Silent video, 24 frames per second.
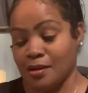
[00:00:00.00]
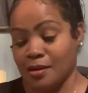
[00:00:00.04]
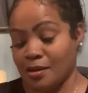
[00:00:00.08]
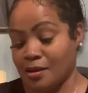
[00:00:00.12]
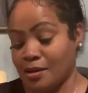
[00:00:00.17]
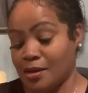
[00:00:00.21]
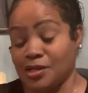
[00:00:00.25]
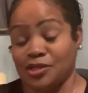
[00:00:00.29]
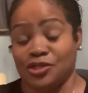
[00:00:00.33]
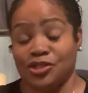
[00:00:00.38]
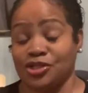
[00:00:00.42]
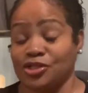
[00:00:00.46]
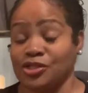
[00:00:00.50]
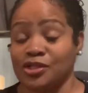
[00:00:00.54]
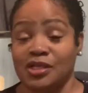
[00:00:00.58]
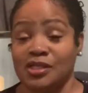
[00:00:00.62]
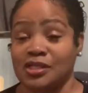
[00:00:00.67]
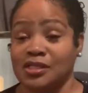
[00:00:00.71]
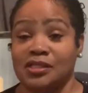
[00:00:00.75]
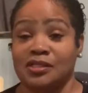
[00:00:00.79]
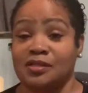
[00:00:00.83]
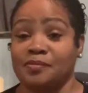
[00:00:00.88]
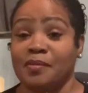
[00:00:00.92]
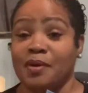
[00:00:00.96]
It
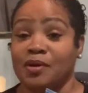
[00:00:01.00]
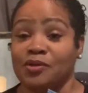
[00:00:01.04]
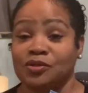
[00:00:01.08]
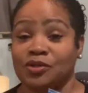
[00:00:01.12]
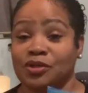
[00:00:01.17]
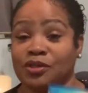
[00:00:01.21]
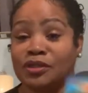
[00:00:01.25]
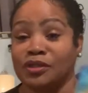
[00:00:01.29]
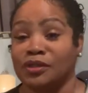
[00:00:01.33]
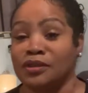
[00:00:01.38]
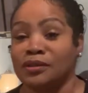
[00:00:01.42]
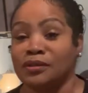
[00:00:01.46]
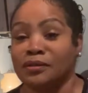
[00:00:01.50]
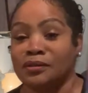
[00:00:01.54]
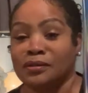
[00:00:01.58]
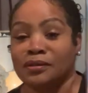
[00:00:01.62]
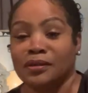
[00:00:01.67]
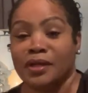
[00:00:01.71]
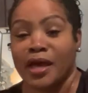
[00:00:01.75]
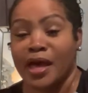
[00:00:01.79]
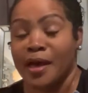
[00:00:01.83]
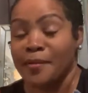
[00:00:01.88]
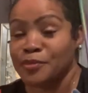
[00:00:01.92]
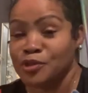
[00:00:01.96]
just smells good.
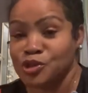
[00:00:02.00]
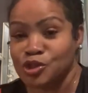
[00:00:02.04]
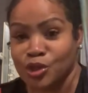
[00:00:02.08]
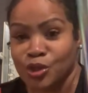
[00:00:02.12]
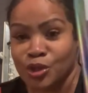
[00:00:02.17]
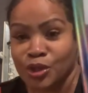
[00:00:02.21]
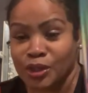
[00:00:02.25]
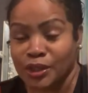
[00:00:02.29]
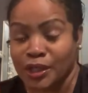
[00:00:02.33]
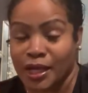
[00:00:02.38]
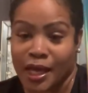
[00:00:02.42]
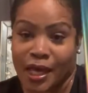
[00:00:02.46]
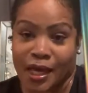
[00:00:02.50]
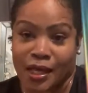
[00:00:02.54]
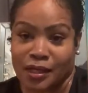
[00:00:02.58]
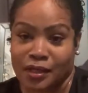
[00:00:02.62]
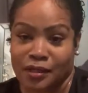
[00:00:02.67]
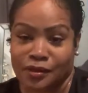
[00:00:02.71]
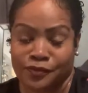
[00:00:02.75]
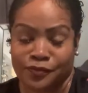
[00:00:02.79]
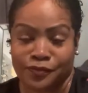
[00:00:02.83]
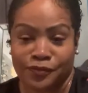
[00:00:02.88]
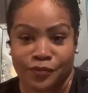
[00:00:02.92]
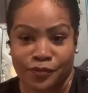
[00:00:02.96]
Amazon had
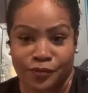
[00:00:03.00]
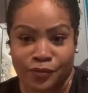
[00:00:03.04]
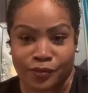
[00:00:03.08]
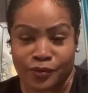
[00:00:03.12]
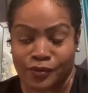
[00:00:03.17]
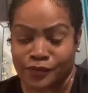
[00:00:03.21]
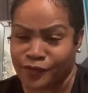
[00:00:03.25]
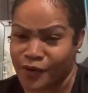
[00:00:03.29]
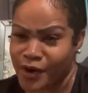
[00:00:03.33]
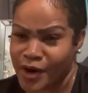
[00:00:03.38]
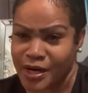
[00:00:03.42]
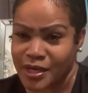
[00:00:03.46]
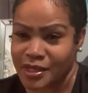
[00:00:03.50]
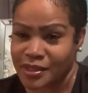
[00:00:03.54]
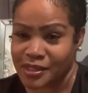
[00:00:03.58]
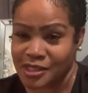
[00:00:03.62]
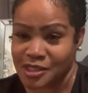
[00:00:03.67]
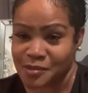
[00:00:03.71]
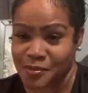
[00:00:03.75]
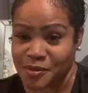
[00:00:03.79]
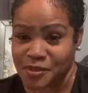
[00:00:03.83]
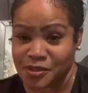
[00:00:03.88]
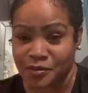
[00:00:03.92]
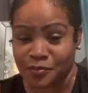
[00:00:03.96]
it for a very
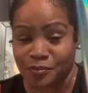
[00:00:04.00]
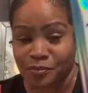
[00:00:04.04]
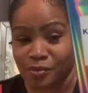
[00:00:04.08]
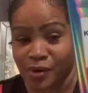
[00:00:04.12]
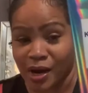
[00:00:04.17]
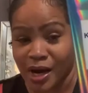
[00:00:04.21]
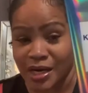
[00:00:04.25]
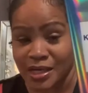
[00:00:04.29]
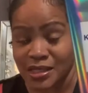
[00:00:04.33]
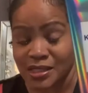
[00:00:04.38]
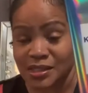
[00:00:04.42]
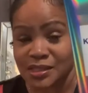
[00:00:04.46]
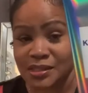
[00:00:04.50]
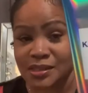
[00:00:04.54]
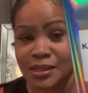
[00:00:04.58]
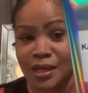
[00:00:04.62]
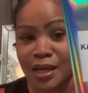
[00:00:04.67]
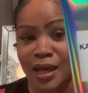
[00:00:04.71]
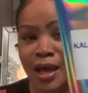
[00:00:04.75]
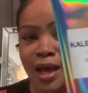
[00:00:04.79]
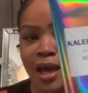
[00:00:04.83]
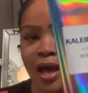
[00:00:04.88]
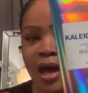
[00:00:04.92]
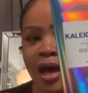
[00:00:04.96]
inexpensive price.
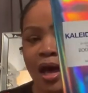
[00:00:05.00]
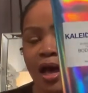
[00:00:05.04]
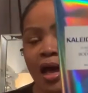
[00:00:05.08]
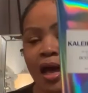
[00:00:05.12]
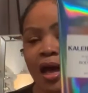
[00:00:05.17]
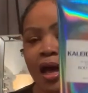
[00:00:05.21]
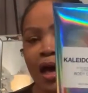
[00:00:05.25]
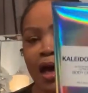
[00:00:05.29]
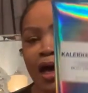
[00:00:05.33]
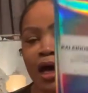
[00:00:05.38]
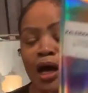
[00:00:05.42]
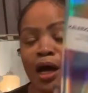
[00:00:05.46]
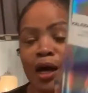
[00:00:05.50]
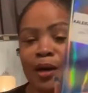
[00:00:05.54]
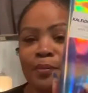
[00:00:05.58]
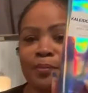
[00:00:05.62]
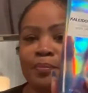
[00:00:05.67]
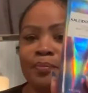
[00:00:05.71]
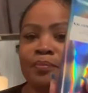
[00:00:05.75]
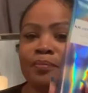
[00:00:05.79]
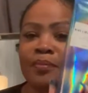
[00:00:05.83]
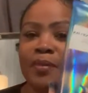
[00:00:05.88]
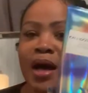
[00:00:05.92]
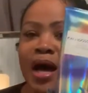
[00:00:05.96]

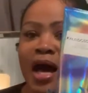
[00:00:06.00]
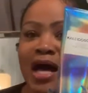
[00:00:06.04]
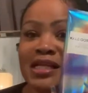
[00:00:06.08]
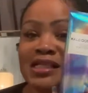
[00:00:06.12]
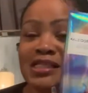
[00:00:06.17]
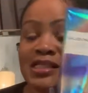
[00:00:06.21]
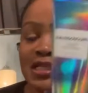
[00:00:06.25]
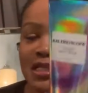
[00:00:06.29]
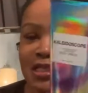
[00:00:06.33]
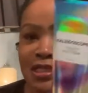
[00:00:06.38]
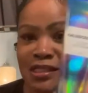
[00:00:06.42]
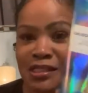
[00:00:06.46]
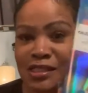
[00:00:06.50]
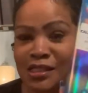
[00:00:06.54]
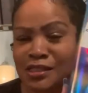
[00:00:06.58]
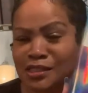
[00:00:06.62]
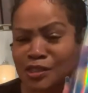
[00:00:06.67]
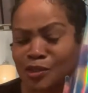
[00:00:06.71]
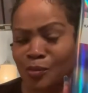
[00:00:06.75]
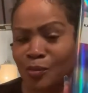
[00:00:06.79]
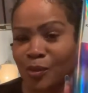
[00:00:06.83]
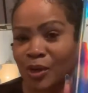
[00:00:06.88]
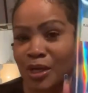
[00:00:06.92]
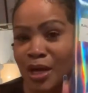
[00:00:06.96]
I did see
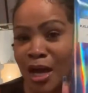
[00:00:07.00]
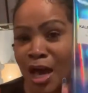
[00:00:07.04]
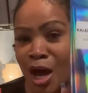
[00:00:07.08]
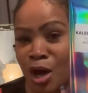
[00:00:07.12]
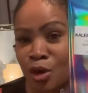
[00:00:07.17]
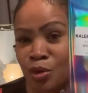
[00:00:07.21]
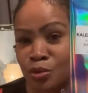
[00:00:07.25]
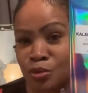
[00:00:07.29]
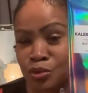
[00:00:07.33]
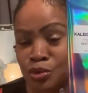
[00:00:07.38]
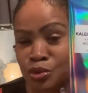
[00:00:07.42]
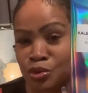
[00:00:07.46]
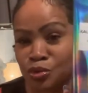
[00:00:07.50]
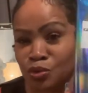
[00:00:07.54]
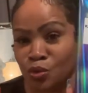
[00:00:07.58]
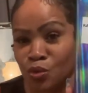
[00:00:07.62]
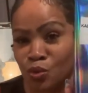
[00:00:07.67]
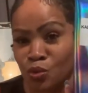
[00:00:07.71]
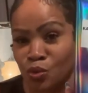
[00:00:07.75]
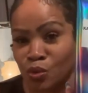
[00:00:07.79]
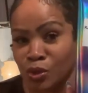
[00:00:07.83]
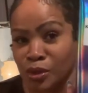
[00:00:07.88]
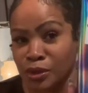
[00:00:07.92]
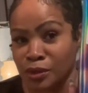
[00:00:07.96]
someone else
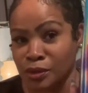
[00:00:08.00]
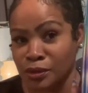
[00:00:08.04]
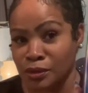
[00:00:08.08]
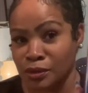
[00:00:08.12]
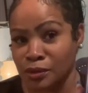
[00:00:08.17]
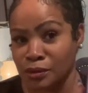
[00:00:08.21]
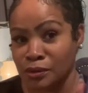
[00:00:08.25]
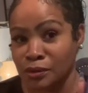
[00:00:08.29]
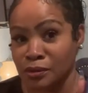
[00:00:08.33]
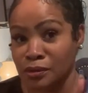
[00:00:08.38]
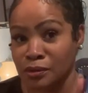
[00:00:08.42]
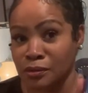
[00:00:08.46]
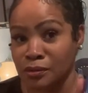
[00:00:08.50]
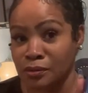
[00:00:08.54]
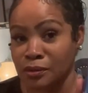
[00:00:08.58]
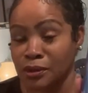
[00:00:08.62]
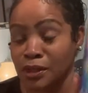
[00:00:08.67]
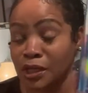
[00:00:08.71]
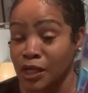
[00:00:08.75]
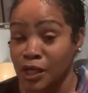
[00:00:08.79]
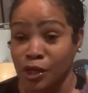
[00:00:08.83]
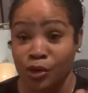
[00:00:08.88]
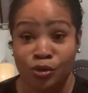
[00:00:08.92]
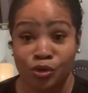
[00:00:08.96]
on
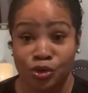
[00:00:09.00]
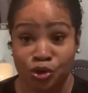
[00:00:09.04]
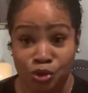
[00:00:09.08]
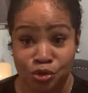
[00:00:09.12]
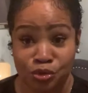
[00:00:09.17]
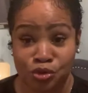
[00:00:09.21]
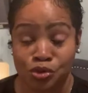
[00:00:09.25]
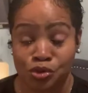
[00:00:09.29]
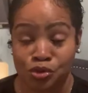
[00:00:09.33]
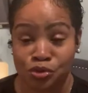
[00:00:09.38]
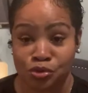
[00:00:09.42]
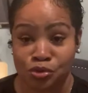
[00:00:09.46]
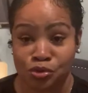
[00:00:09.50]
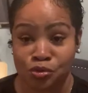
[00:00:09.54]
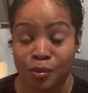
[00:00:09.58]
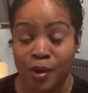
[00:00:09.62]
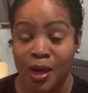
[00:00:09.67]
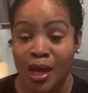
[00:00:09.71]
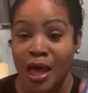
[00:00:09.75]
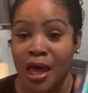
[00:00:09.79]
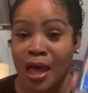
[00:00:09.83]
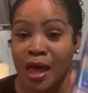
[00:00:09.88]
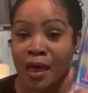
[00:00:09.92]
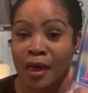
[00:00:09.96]
here on YouTube
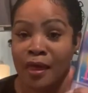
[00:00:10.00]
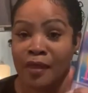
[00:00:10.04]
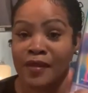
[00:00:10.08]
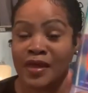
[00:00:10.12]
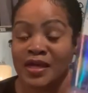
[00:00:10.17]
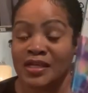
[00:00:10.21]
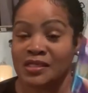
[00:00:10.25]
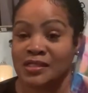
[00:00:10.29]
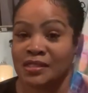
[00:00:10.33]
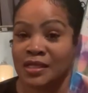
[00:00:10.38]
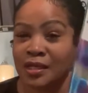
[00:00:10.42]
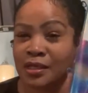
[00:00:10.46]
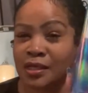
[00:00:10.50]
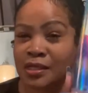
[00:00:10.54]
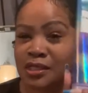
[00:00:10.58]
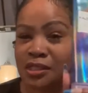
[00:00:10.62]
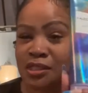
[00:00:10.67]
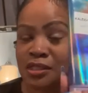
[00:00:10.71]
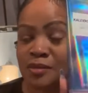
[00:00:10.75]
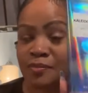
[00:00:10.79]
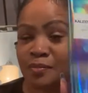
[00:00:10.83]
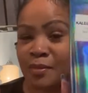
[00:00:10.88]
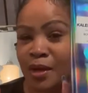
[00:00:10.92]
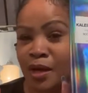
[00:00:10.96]
that said it
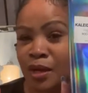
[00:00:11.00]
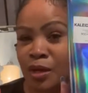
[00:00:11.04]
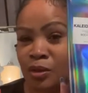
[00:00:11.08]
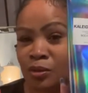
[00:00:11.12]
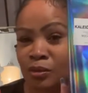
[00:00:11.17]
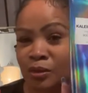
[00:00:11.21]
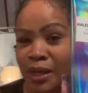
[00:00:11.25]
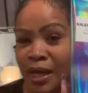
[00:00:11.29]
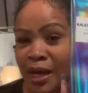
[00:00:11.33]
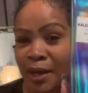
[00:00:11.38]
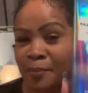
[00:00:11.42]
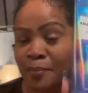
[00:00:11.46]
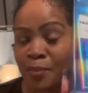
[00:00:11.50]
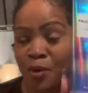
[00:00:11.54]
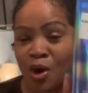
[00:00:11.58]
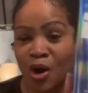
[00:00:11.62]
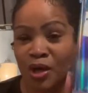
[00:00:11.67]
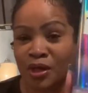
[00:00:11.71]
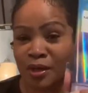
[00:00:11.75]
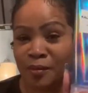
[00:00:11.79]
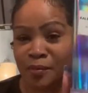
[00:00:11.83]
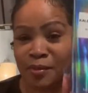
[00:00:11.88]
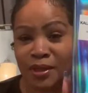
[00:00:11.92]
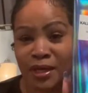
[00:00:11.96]
smelled like Bond
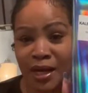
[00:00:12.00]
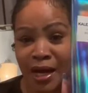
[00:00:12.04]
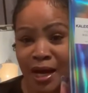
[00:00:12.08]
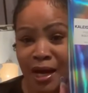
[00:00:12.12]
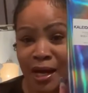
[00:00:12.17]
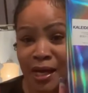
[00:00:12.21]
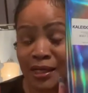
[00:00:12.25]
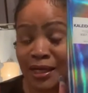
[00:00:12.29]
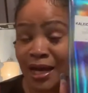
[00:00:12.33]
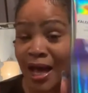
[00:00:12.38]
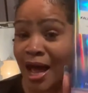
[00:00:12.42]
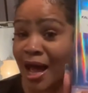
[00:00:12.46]
Number 9.